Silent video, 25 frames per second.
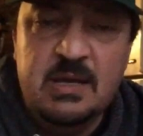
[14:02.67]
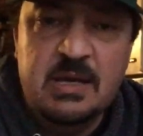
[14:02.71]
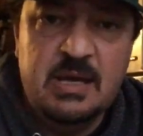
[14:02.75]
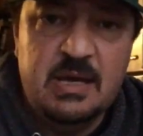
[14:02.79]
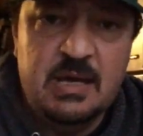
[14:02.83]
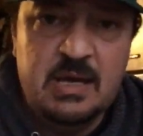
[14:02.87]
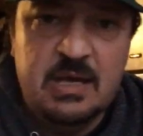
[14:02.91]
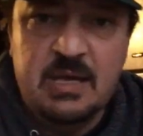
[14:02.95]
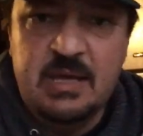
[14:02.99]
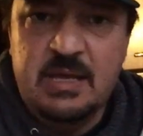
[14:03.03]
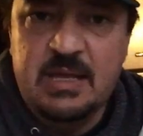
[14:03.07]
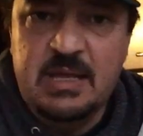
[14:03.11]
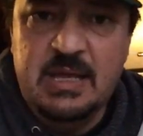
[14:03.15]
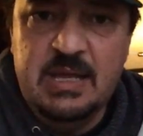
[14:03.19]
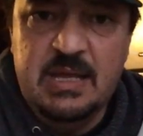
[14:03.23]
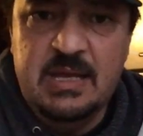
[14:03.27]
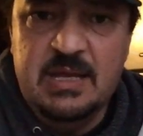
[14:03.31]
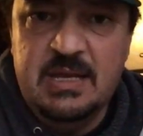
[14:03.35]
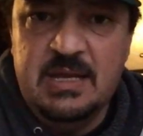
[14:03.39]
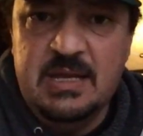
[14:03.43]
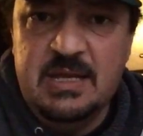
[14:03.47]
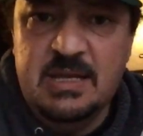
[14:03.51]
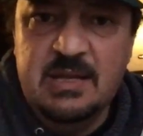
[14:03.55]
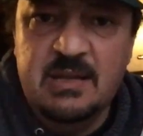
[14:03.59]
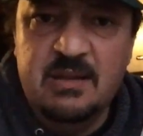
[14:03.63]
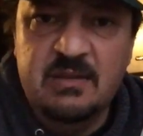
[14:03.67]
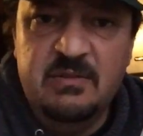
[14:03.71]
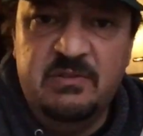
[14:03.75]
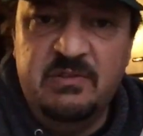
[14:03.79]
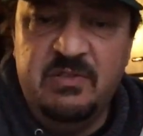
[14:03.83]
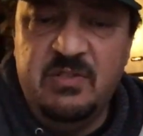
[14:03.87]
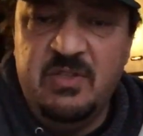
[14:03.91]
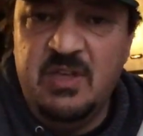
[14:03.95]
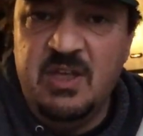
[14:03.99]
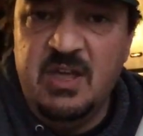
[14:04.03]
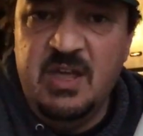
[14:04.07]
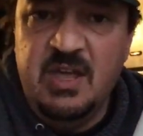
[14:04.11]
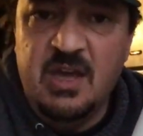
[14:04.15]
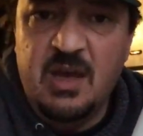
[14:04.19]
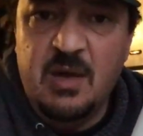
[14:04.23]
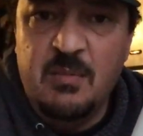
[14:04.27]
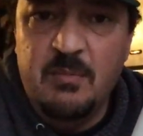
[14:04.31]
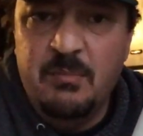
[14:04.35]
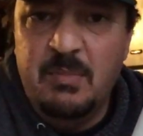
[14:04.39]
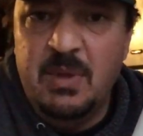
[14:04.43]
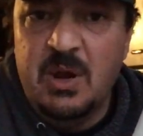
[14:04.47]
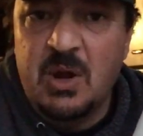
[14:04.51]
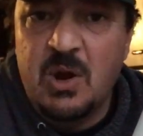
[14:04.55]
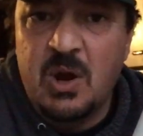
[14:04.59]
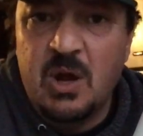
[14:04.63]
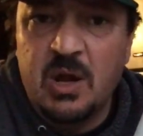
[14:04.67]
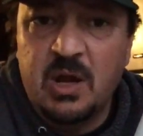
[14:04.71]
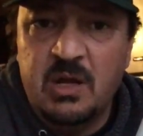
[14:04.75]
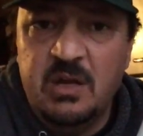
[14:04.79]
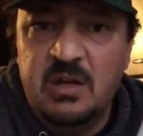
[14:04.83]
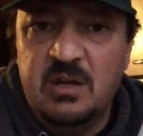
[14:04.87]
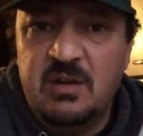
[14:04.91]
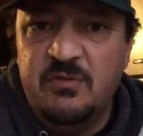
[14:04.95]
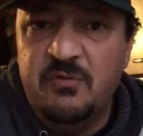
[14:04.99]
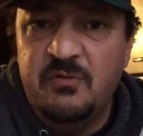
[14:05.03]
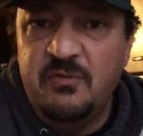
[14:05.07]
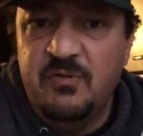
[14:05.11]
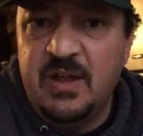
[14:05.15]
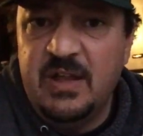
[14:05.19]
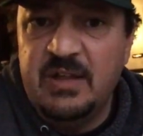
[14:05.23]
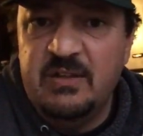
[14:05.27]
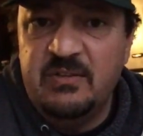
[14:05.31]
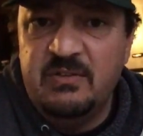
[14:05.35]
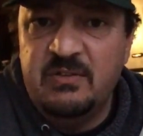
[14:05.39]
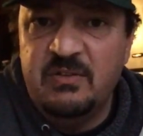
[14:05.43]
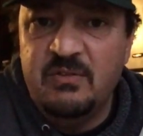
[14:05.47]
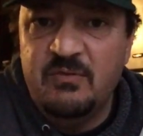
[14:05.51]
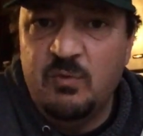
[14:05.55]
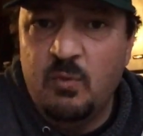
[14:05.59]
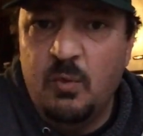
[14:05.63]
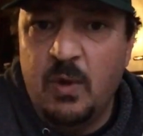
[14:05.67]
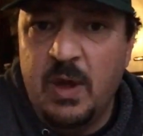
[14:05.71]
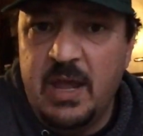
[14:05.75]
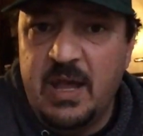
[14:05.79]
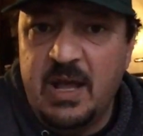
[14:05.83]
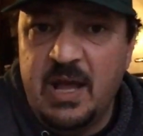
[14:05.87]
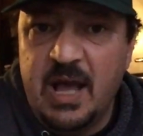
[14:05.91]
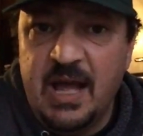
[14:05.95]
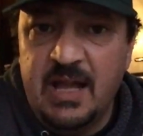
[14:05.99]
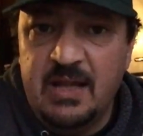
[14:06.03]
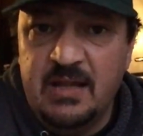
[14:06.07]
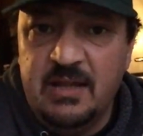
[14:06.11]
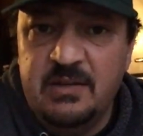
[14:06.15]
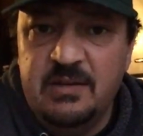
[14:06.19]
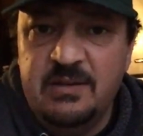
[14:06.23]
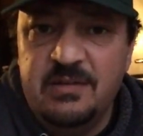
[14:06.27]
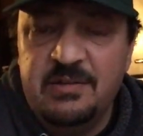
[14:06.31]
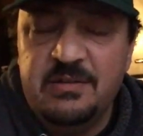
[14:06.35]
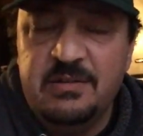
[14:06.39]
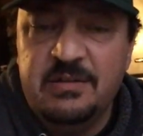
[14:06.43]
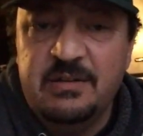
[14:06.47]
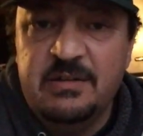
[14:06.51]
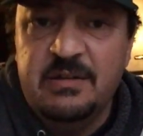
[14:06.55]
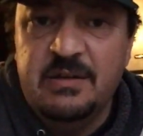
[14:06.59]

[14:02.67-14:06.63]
uh, it is the American defense of Wake Island